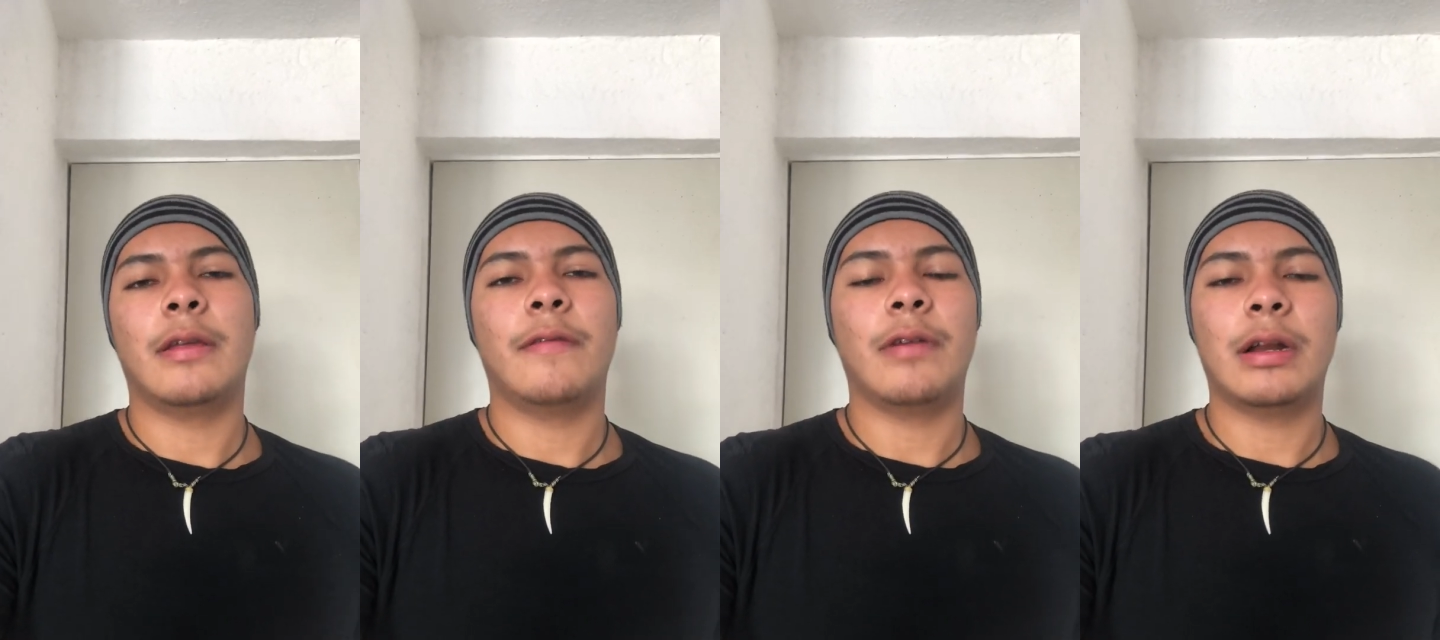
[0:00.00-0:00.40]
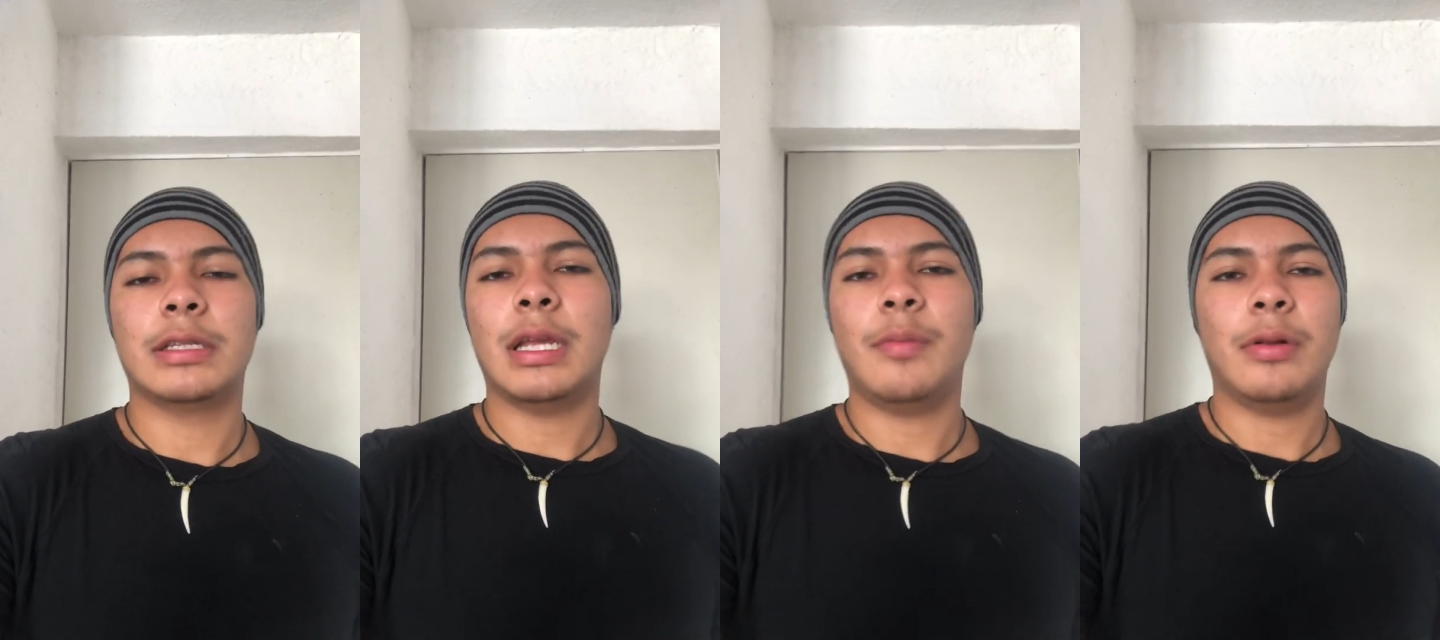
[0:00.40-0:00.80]
For
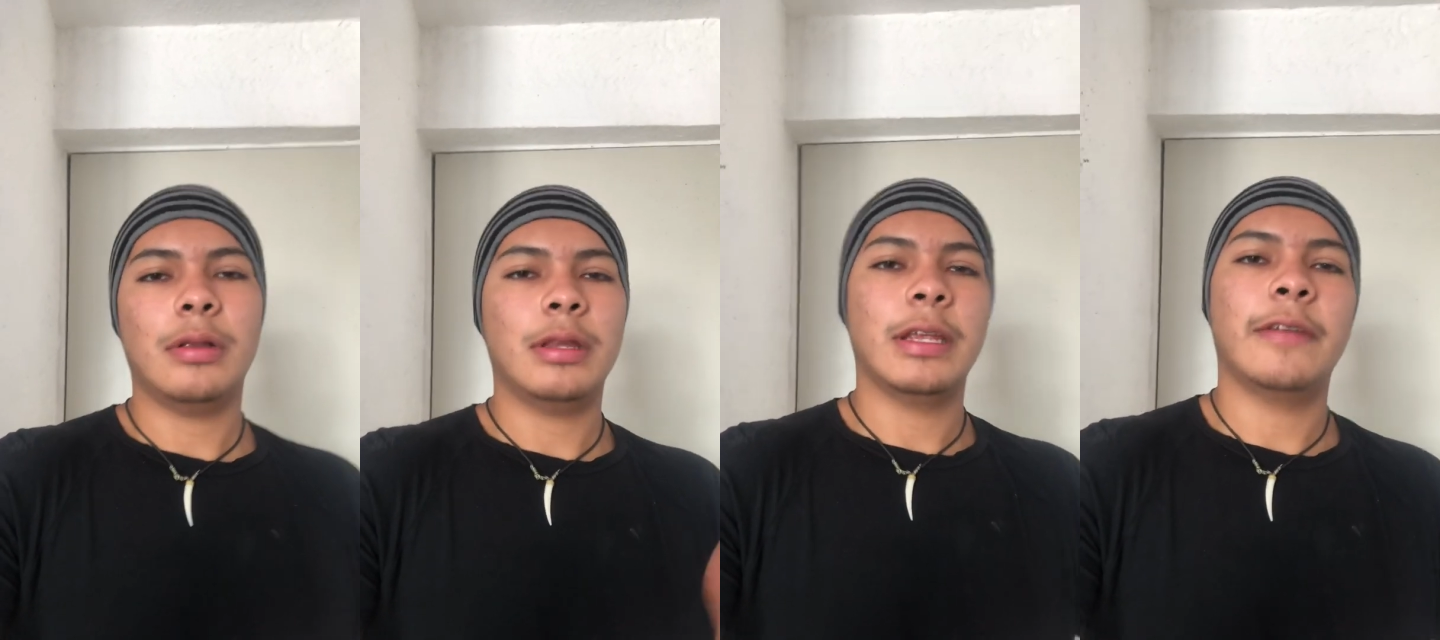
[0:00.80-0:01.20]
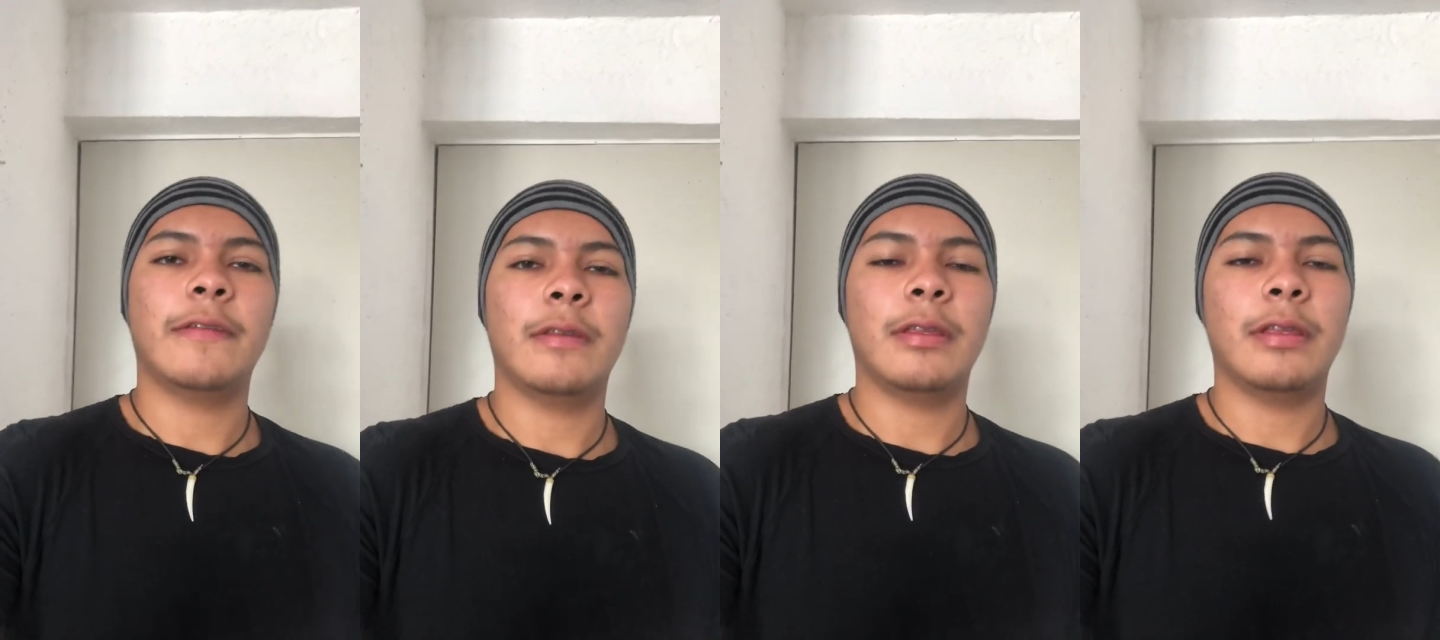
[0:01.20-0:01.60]
example, the
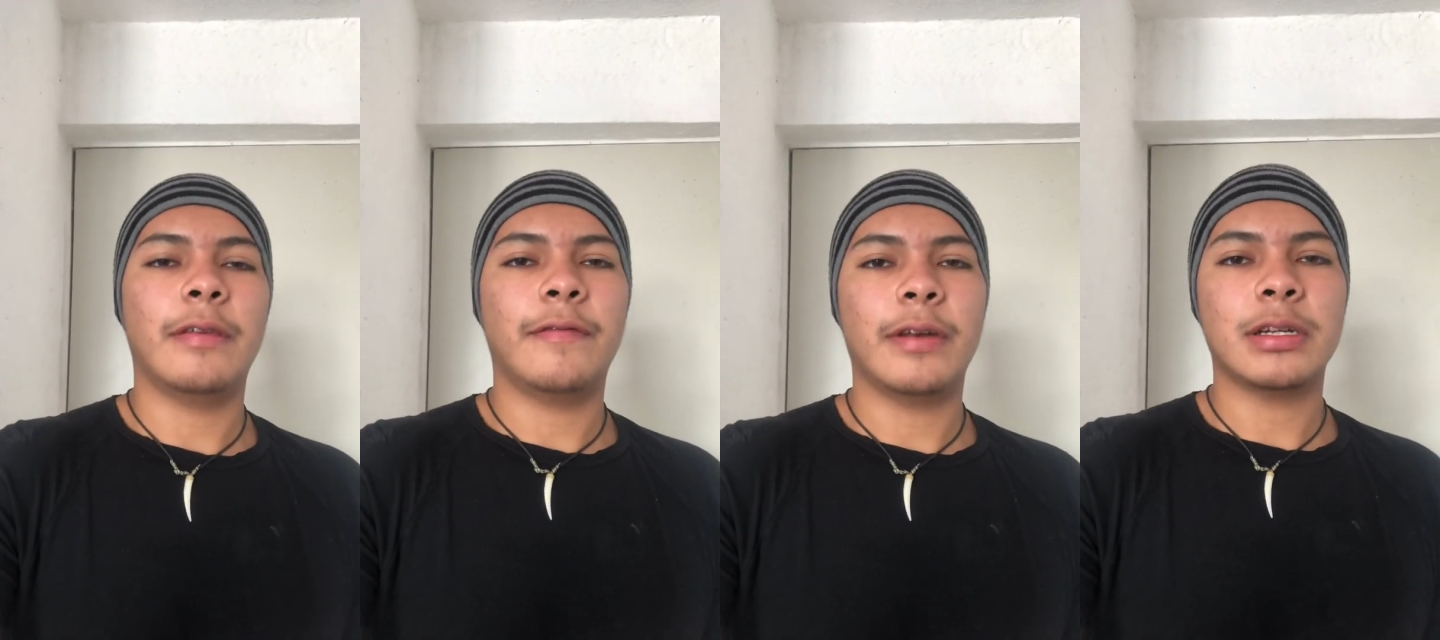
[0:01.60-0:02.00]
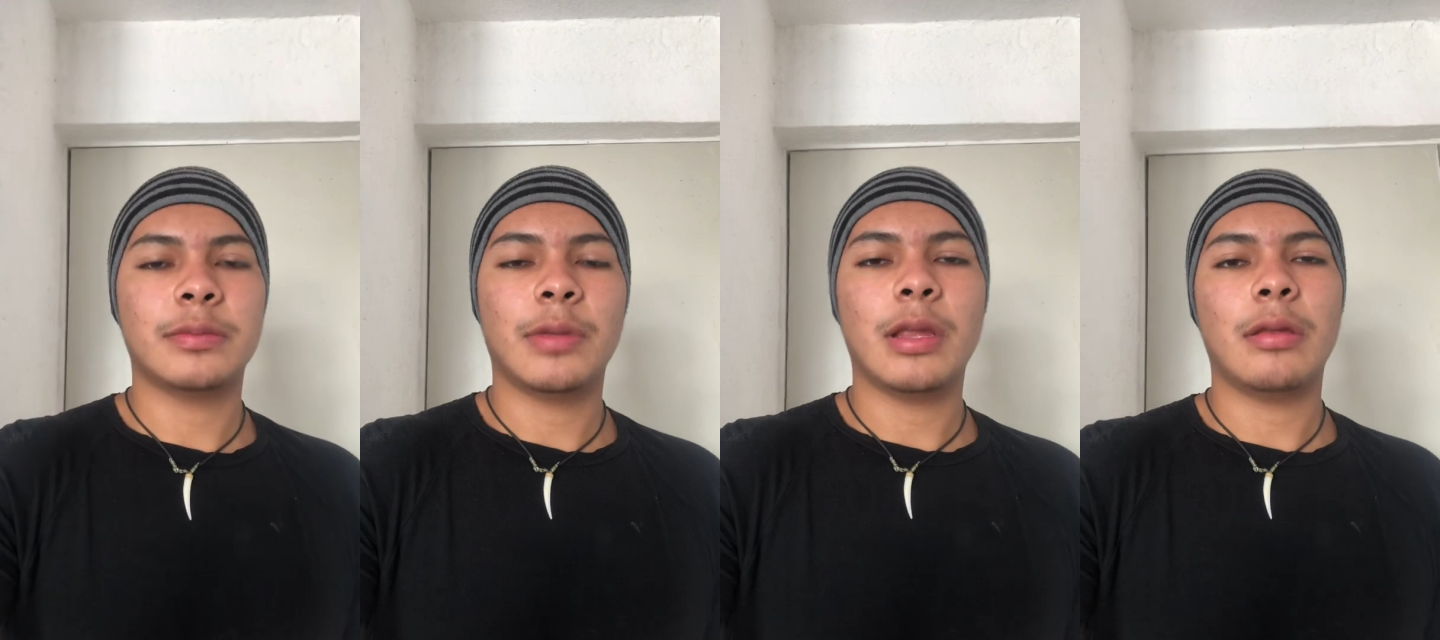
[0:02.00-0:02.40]
first
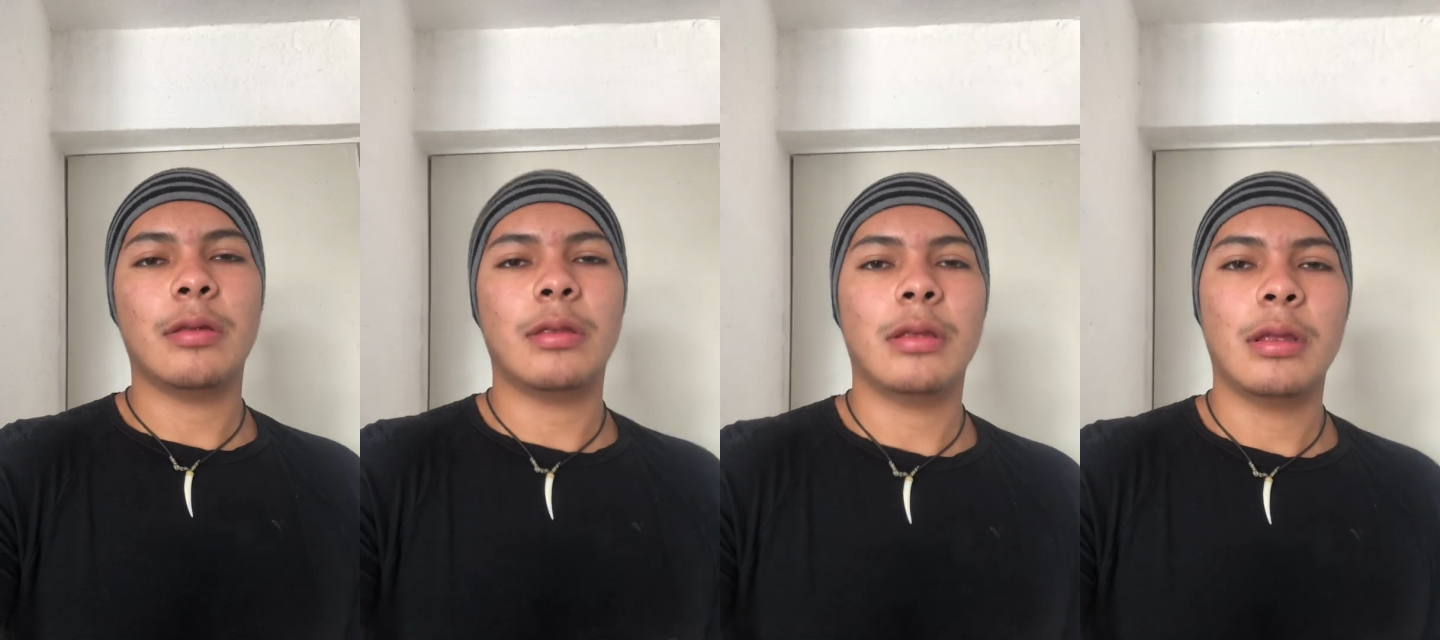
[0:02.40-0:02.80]
method